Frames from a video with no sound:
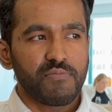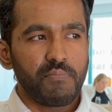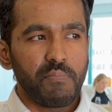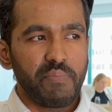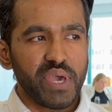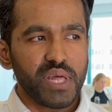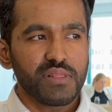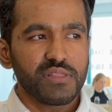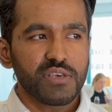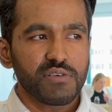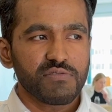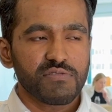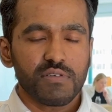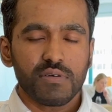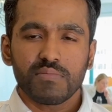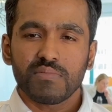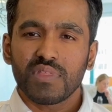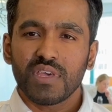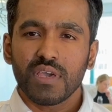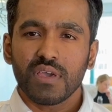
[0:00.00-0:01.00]
building
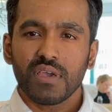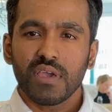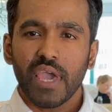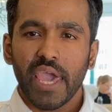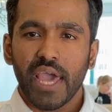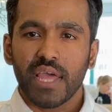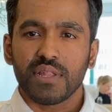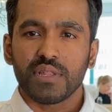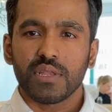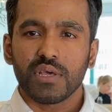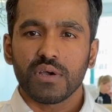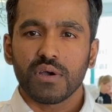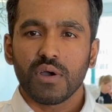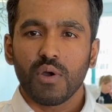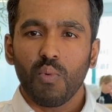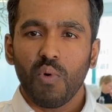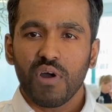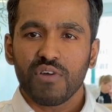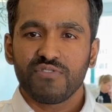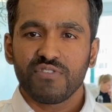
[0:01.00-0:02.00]
something and uh,
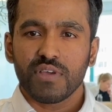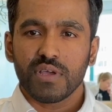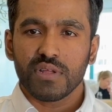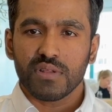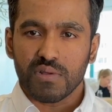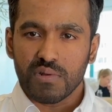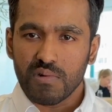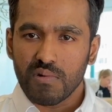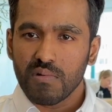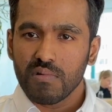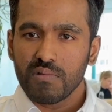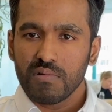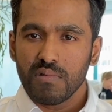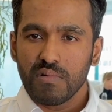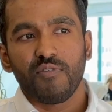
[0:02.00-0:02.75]
watching it grow,